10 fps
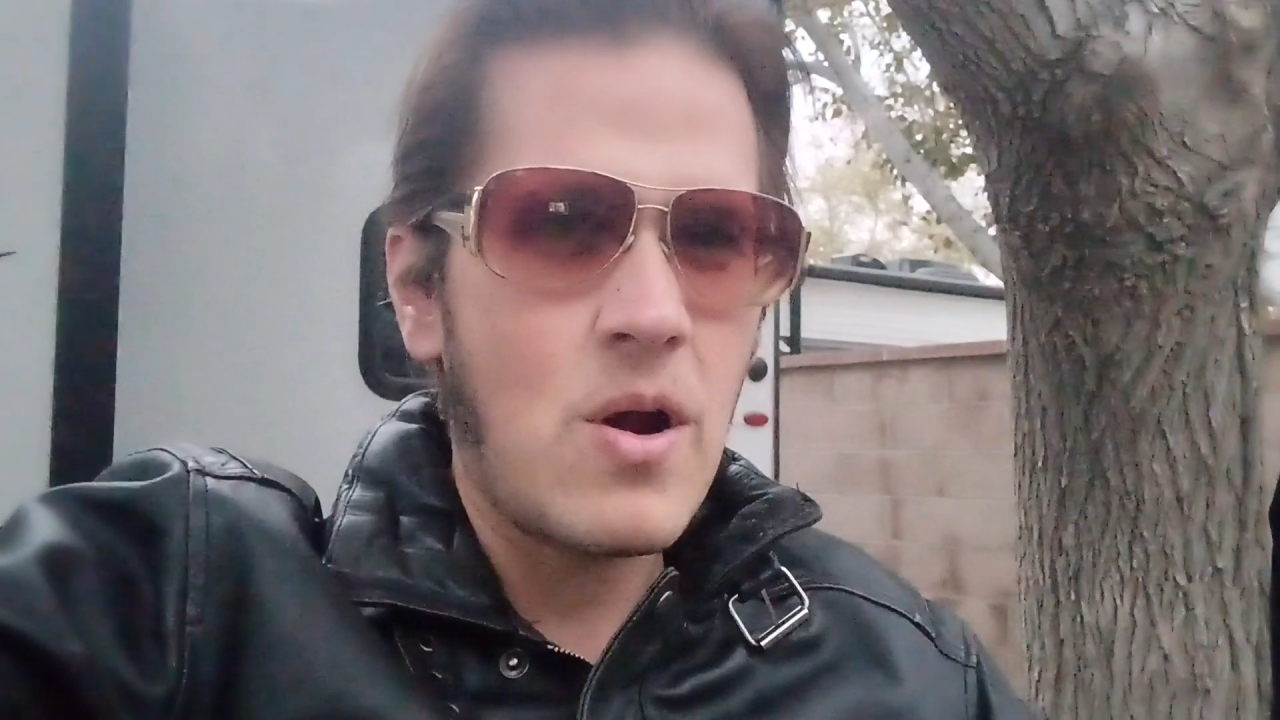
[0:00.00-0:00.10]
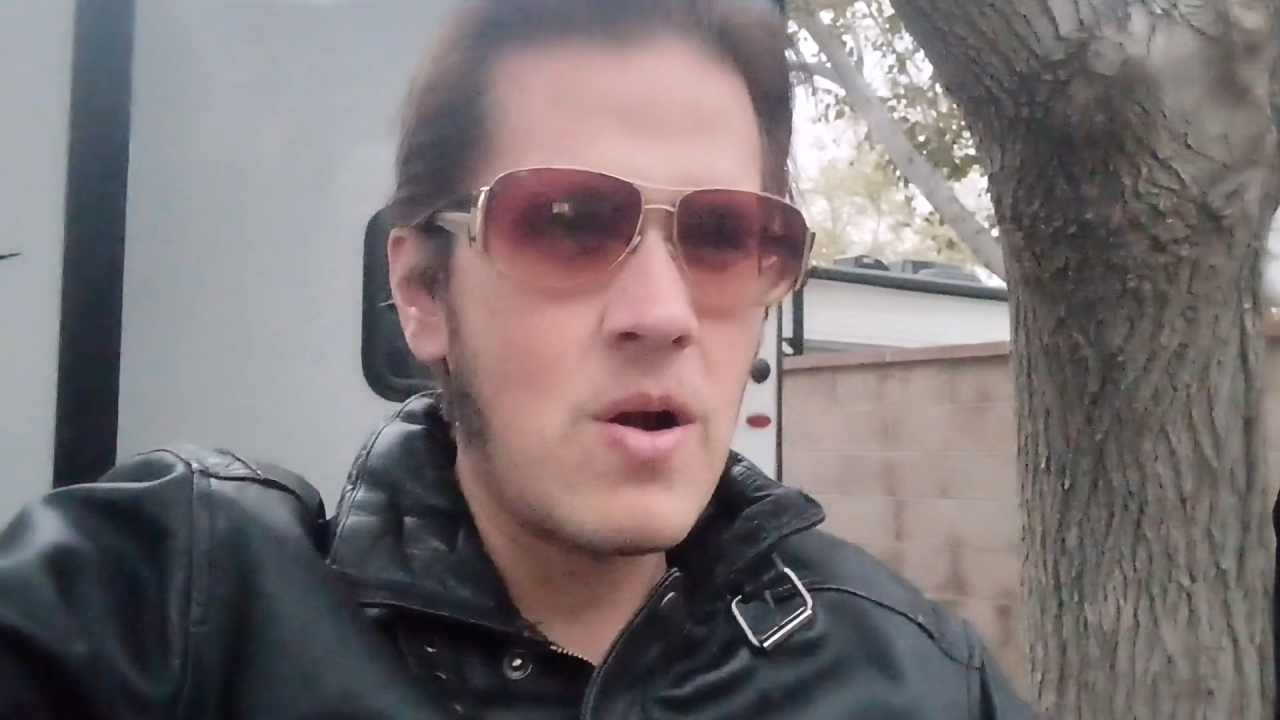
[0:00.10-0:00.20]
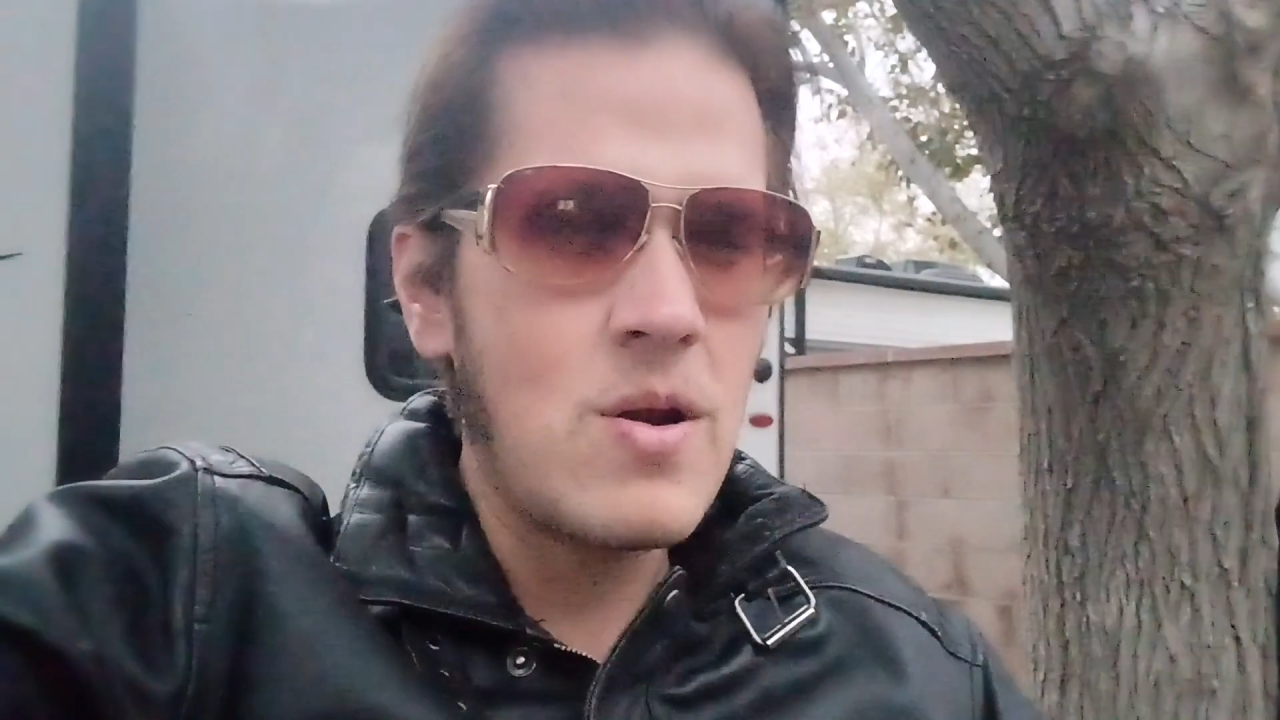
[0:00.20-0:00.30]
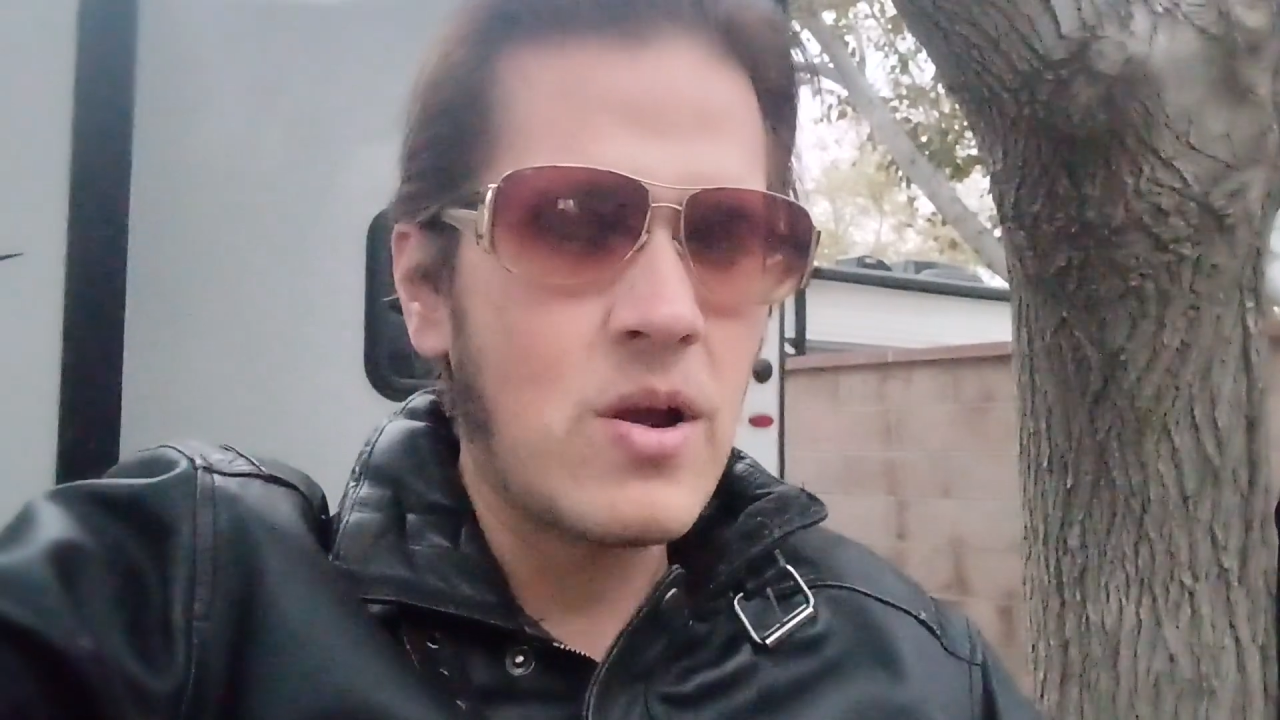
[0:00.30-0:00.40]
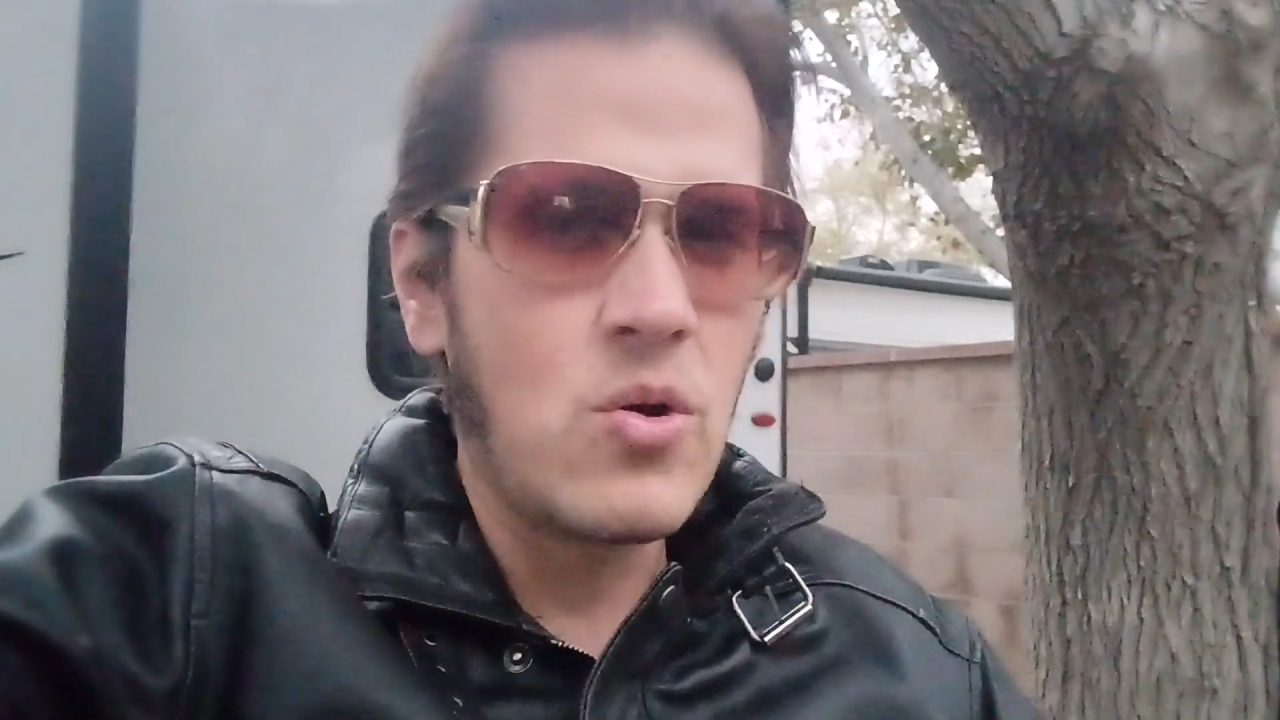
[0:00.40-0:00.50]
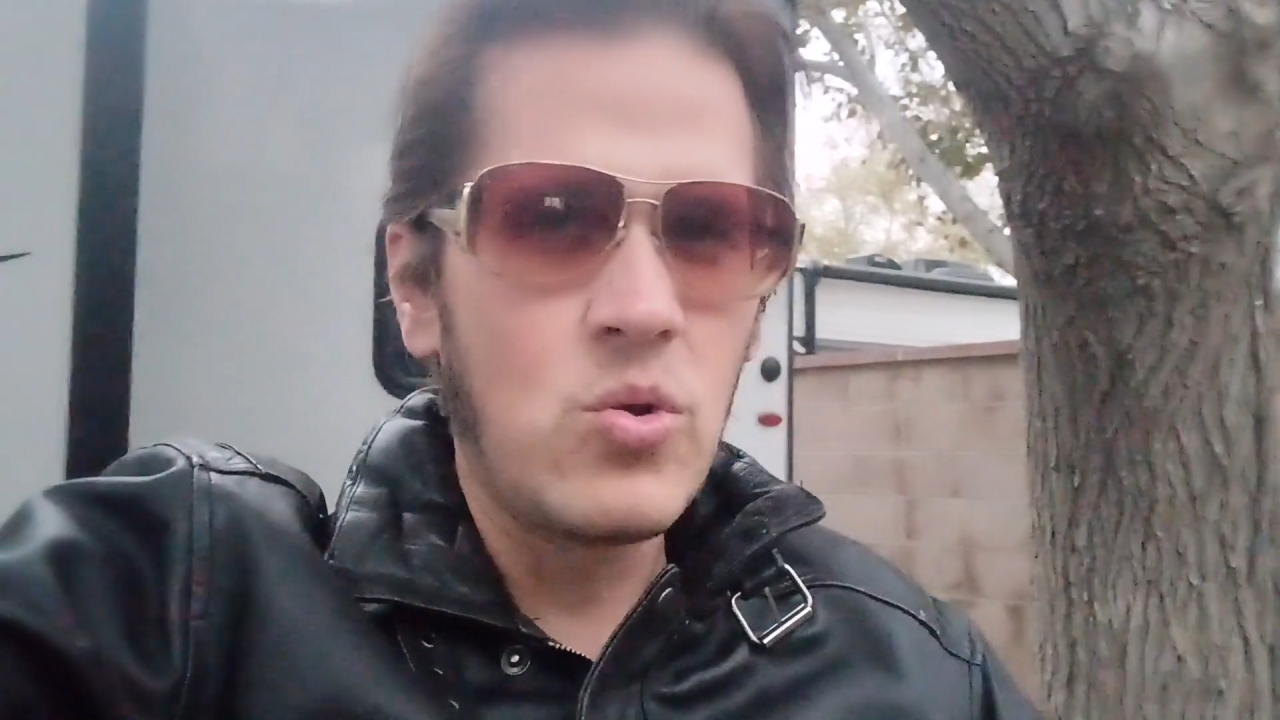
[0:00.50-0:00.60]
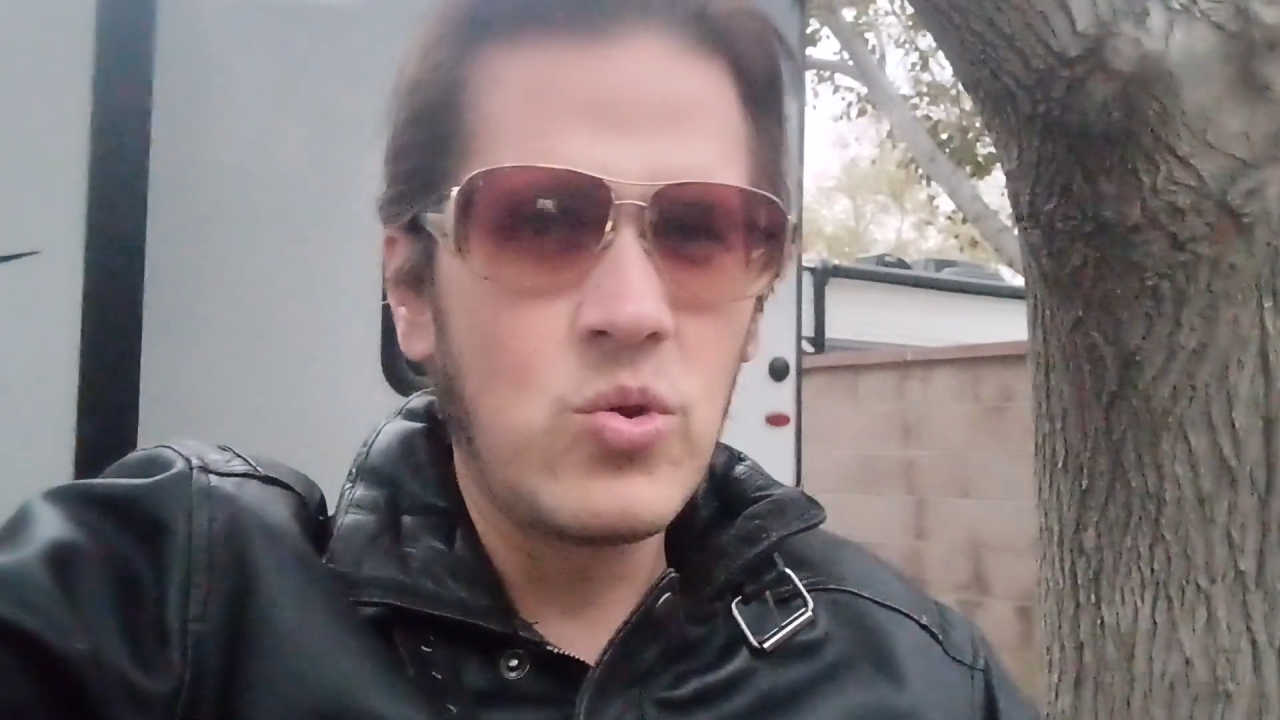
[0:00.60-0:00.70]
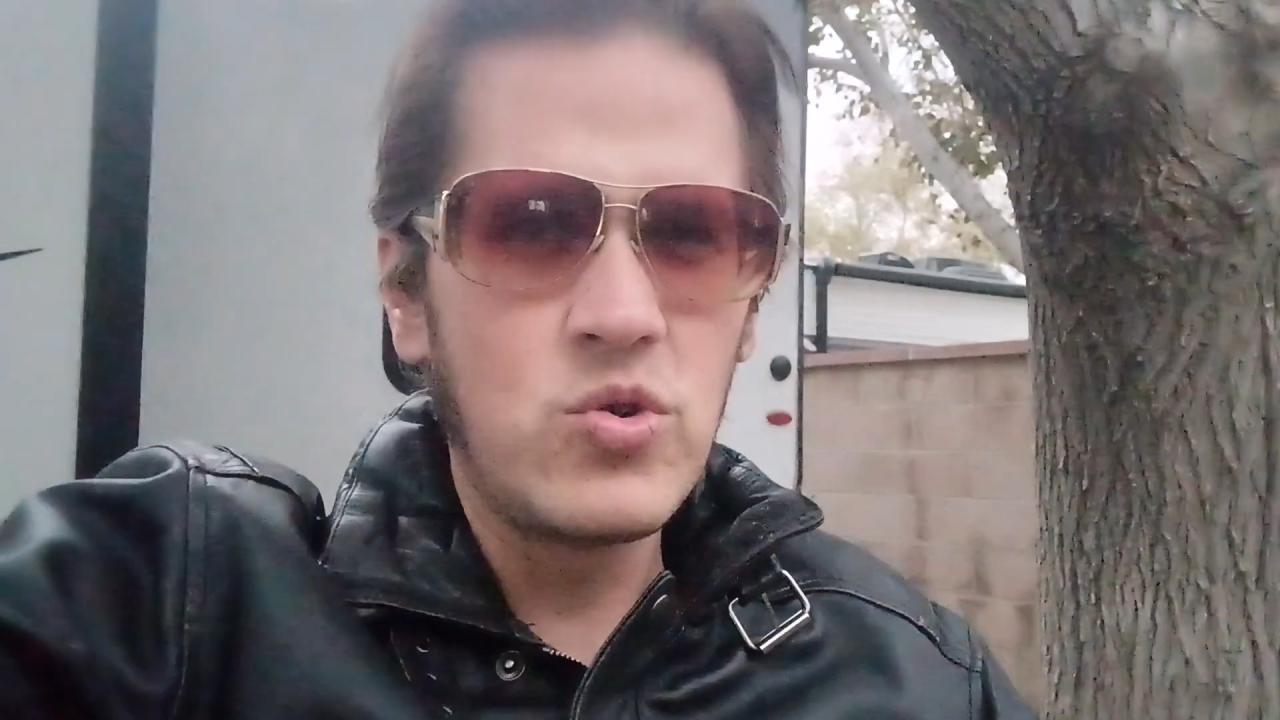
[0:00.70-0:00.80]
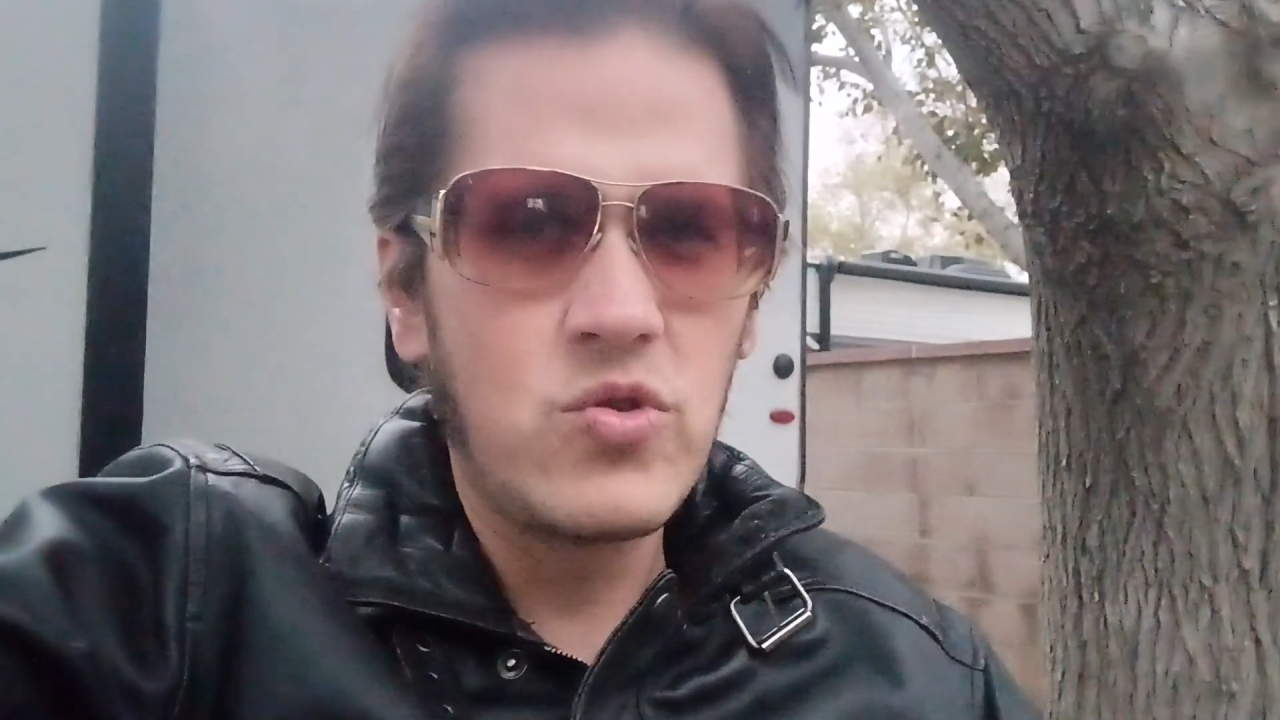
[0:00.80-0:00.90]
articles